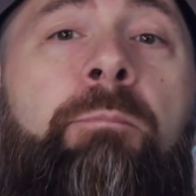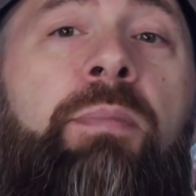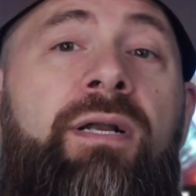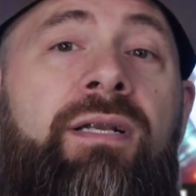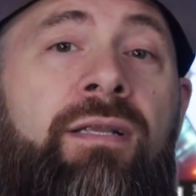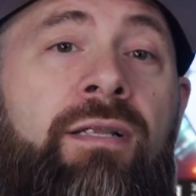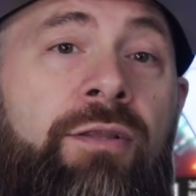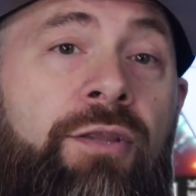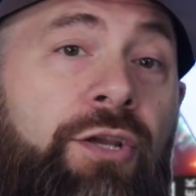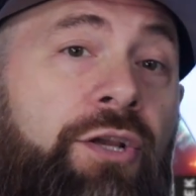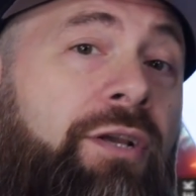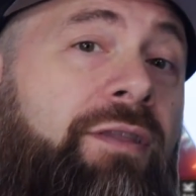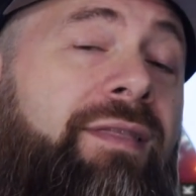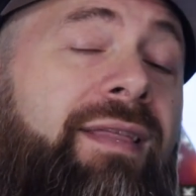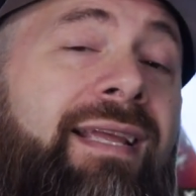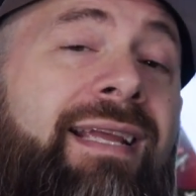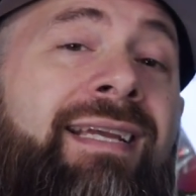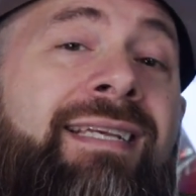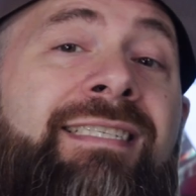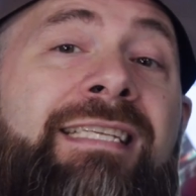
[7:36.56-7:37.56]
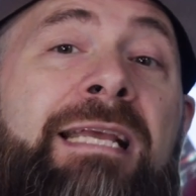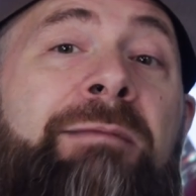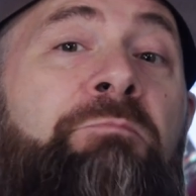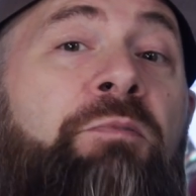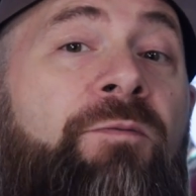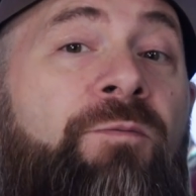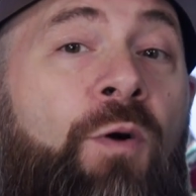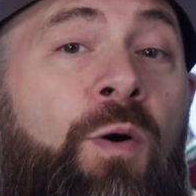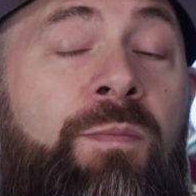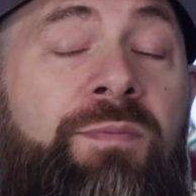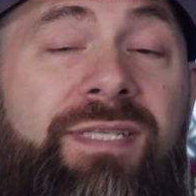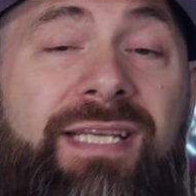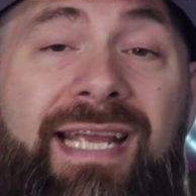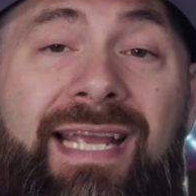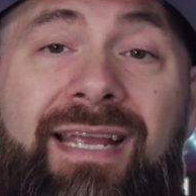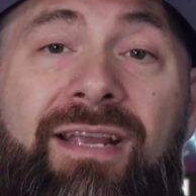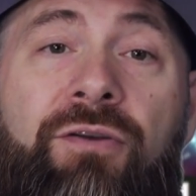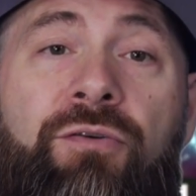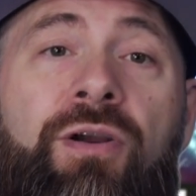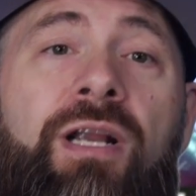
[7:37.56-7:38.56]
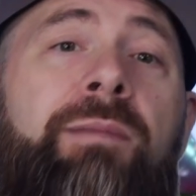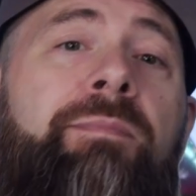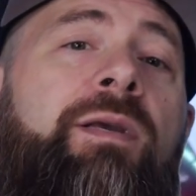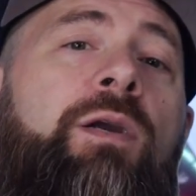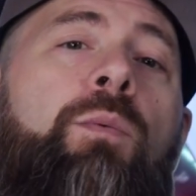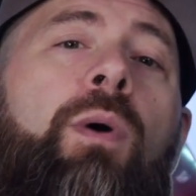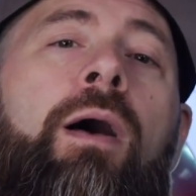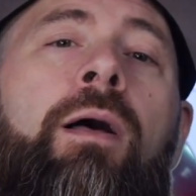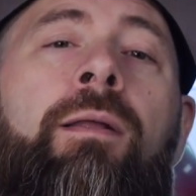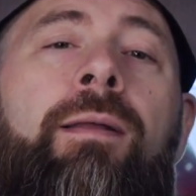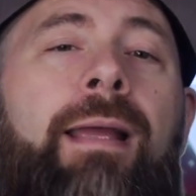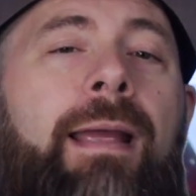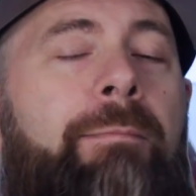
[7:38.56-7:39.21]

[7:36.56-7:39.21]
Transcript: But the good thing is it performs incredibly well,